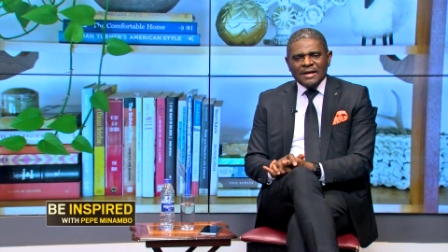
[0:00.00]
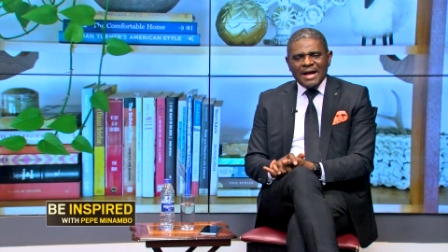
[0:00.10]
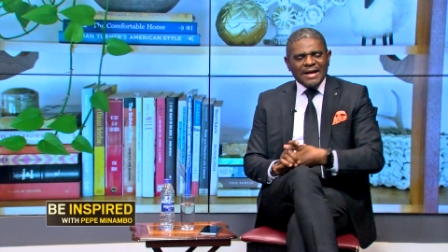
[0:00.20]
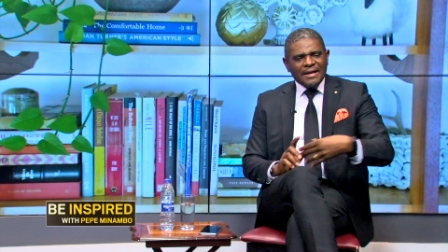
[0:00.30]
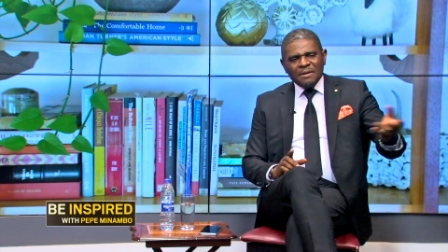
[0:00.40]

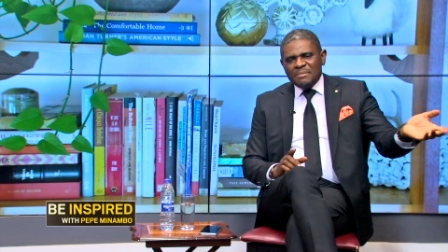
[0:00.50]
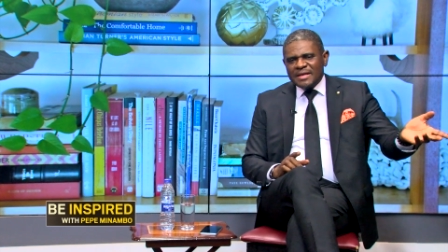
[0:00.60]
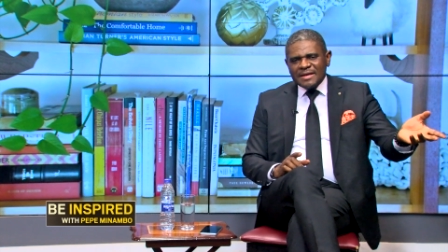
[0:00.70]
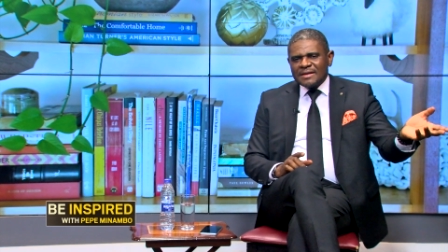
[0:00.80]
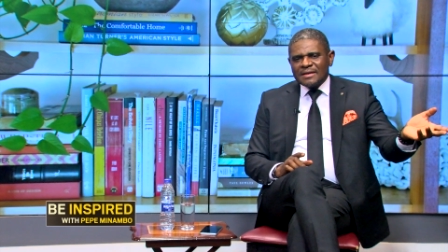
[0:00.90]

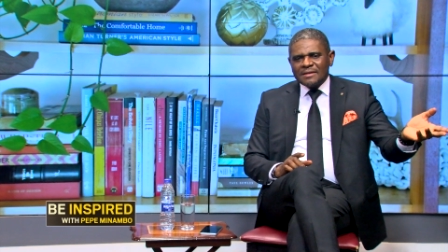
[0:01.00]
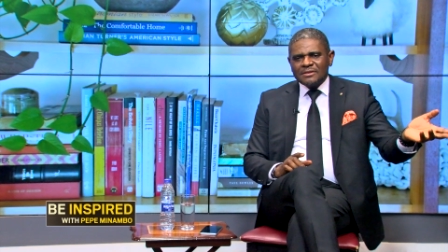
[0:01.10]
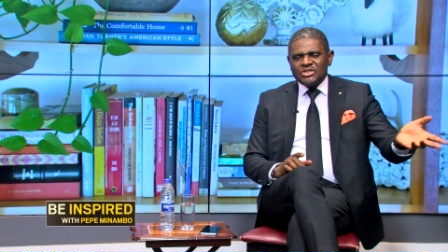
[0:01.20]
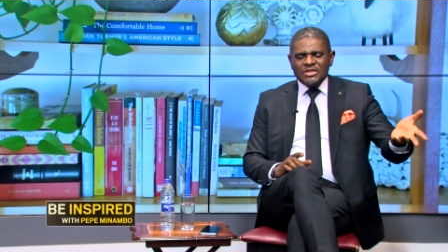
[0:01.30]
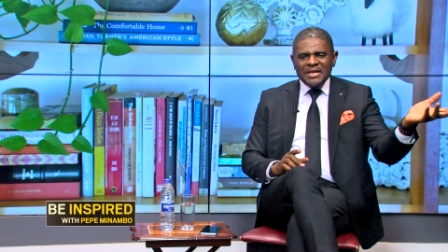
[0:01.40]
academic
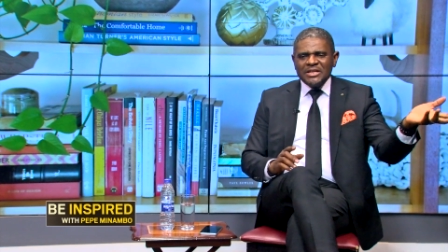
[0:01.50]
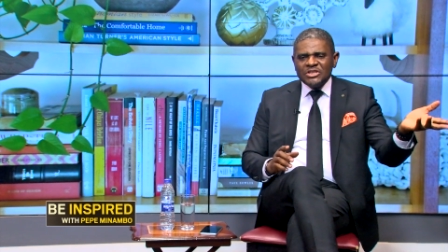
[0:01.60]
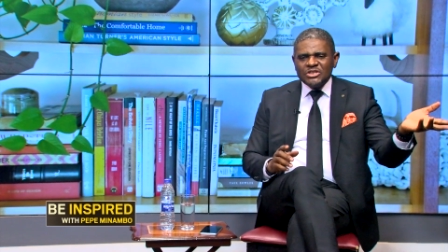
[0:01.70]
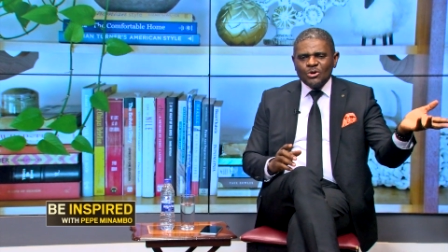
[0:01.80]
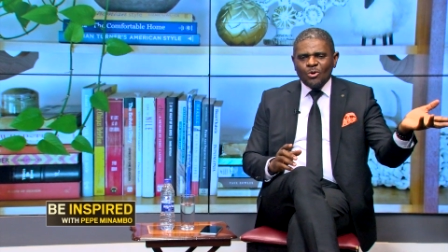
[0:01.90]

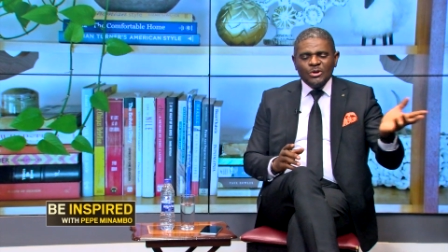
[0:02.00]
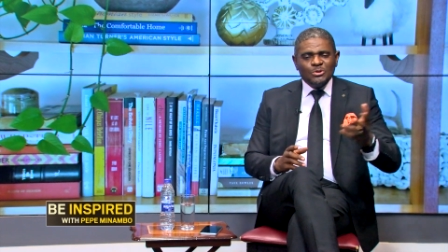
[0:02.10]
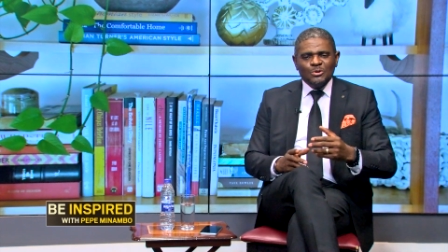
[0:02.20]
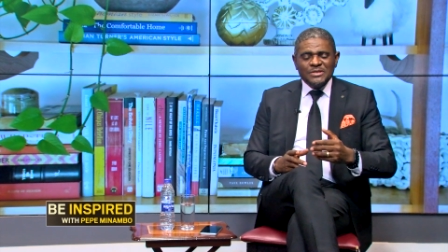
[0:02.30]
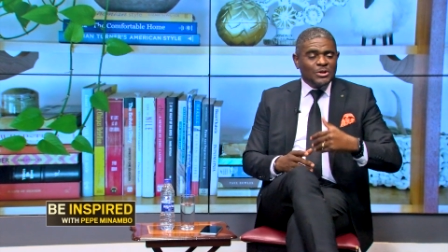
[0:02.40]
change, or
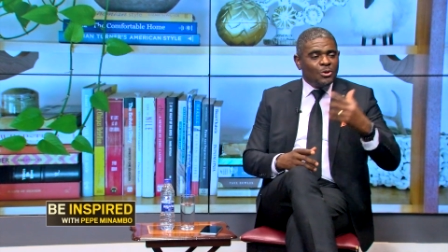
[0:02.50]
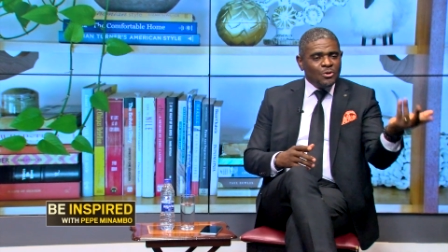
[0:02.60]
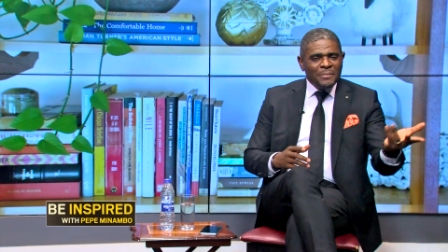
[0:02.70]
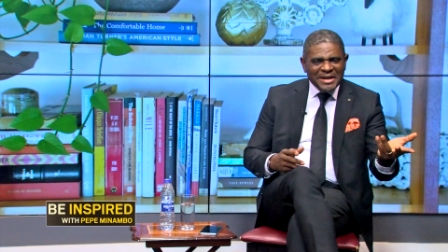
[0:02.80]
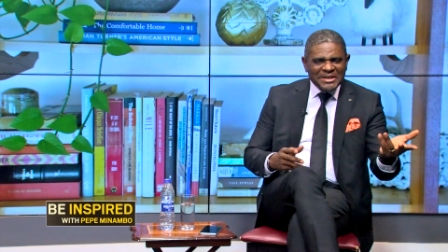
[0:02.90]
it was
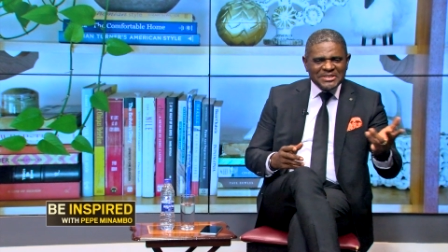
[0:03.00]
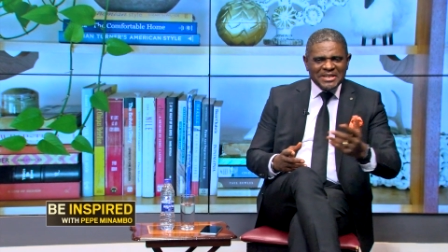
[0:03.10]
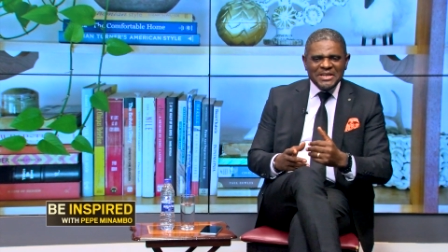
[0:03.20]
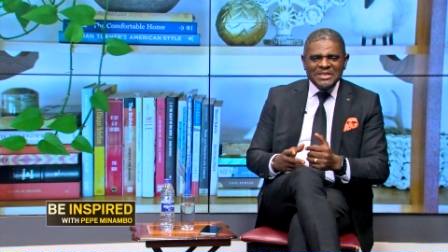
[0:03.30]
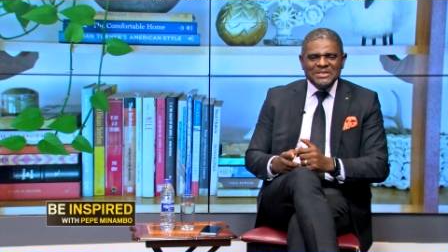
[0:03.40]
economic
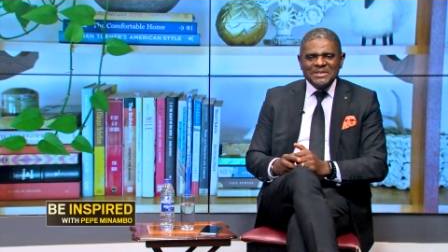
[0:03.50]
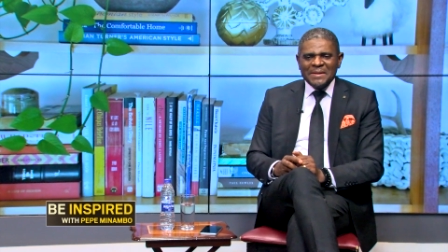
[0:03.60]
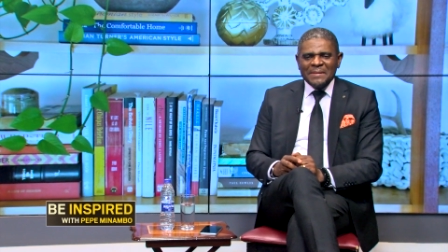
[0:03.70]
change,